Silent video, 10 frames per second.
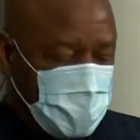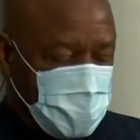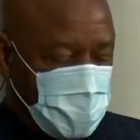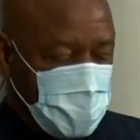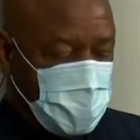
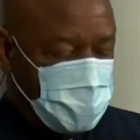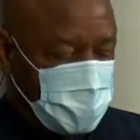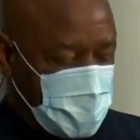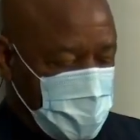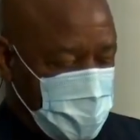
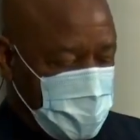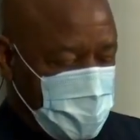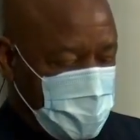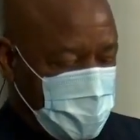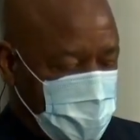So
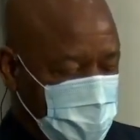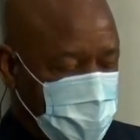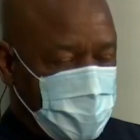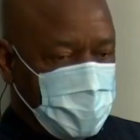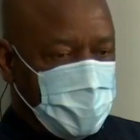the
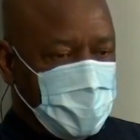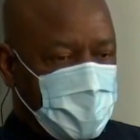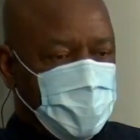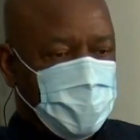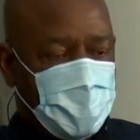
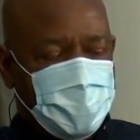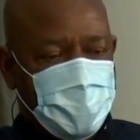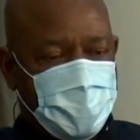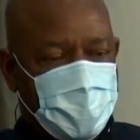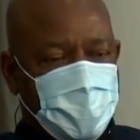
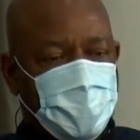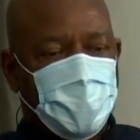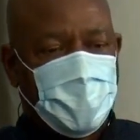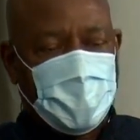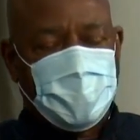addressing the
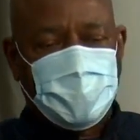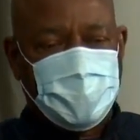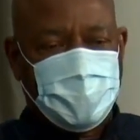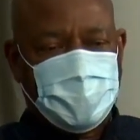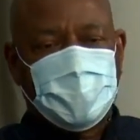
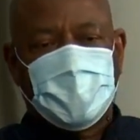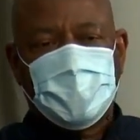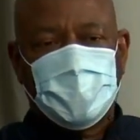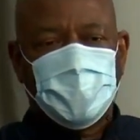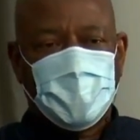inequality, gender
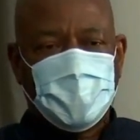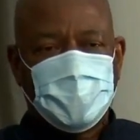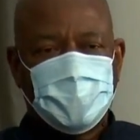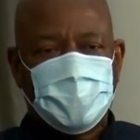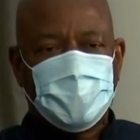
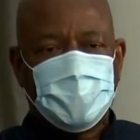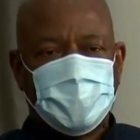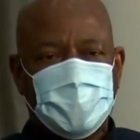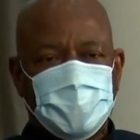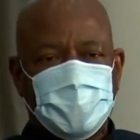inequality,
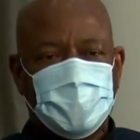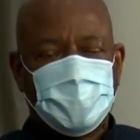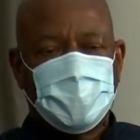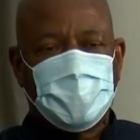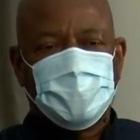
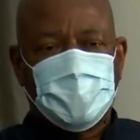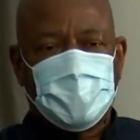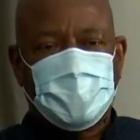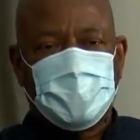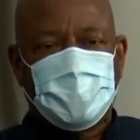gives
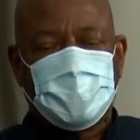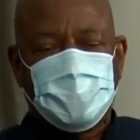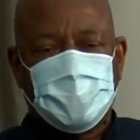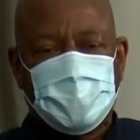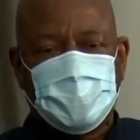
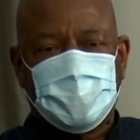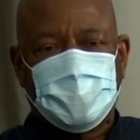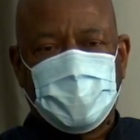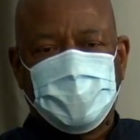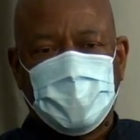it
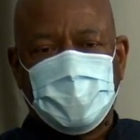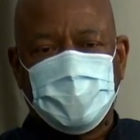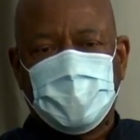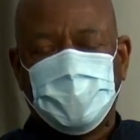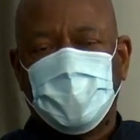
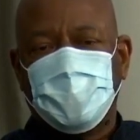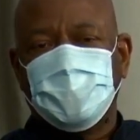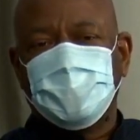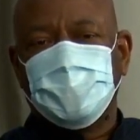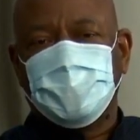even
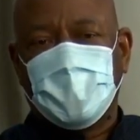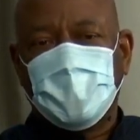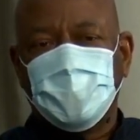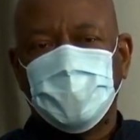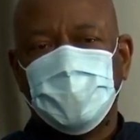more
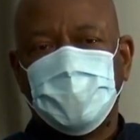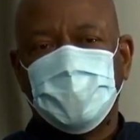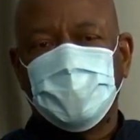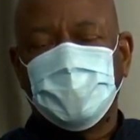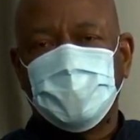value,
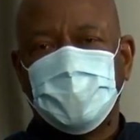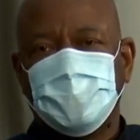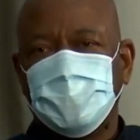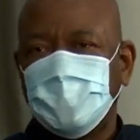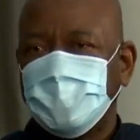
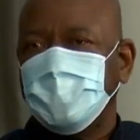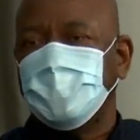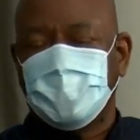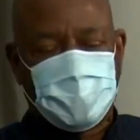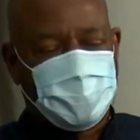
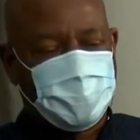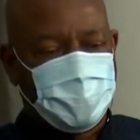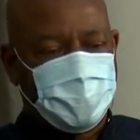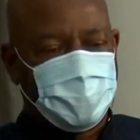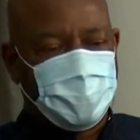seeing that
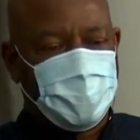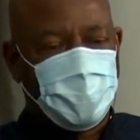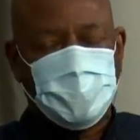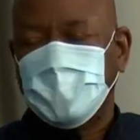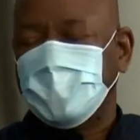the
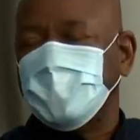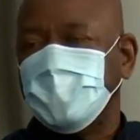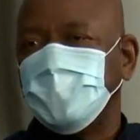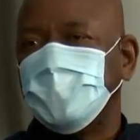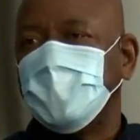women and
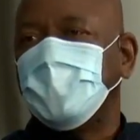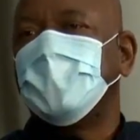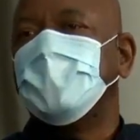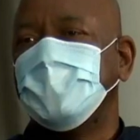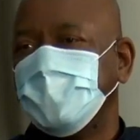the youth are
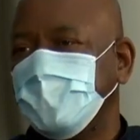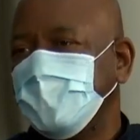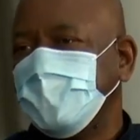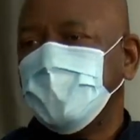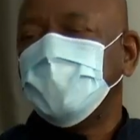already
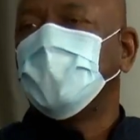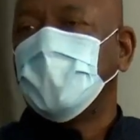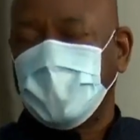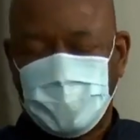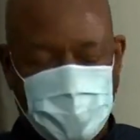
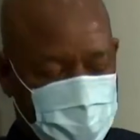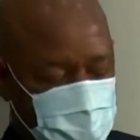showcasing